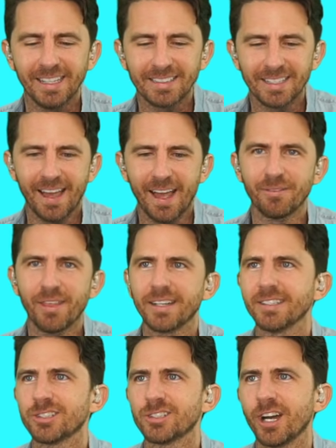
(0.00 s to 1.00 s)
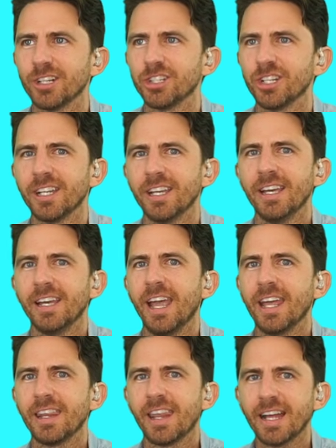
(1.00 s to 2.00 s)
to have that discussion
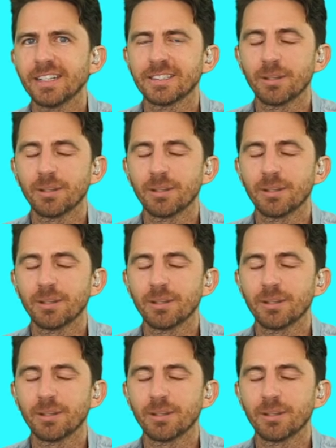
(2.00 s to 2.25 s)
and that's